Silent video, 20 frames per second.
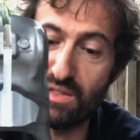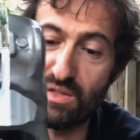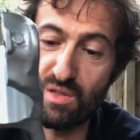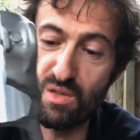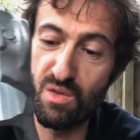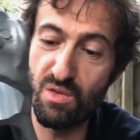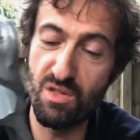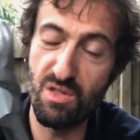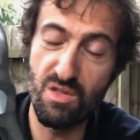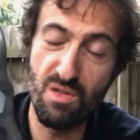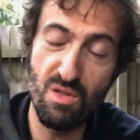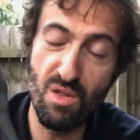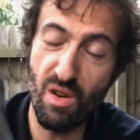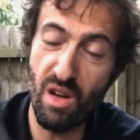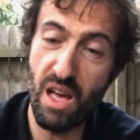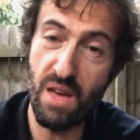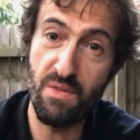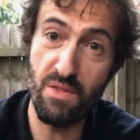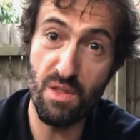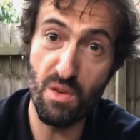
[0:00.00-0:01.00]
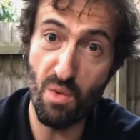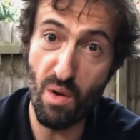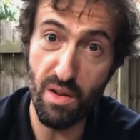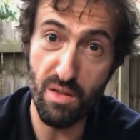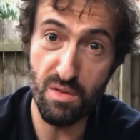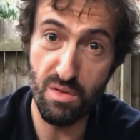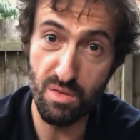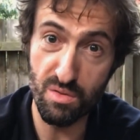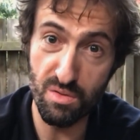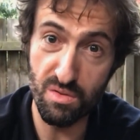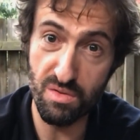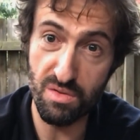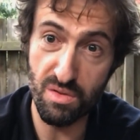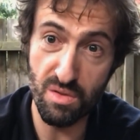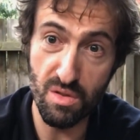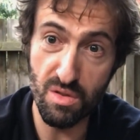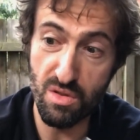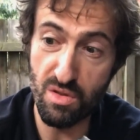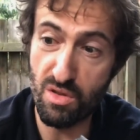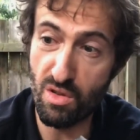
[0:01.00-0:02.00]
to just not having the right tools to
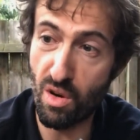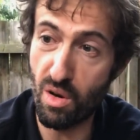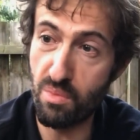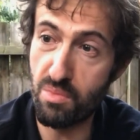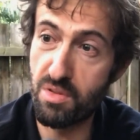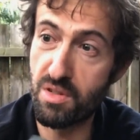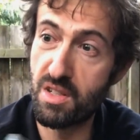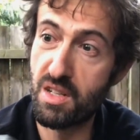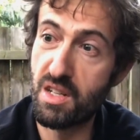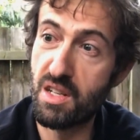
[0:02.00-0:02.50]
do the job.